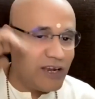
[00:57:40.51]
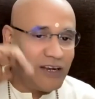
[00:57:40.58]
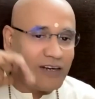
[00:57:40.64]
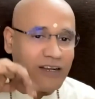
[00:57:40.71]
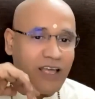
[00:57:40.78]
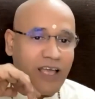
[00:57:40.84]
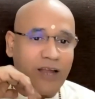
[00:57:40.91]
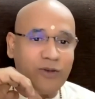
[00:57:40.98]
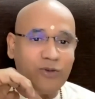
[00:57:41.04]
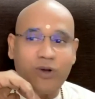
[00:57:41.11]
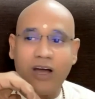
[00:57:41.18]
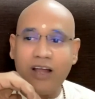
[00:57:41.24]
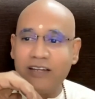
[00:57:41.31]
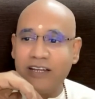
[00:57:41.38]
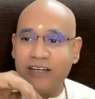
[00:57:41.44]
And you
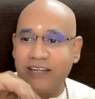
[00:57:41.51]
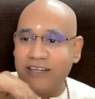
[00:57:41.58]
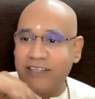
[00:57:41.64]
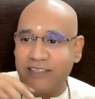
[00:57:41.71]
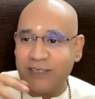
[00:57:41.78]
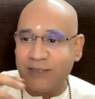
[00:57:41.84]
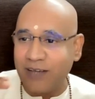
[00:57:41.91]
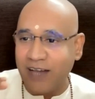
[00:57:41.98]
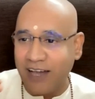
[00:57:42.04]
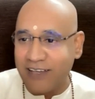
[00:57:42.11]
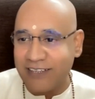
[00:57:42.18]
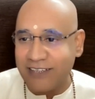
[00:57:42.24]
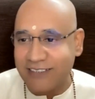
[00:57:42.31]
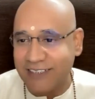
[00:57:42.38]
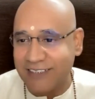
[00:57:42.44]
can't get anything
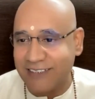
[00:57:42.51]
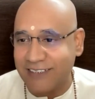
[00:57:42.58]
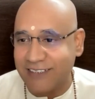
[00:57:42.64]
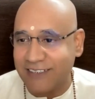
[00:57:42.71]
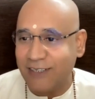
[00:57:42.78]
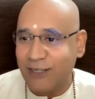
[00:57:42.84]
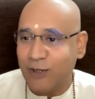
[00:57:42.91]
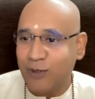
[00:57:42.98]
higher than it.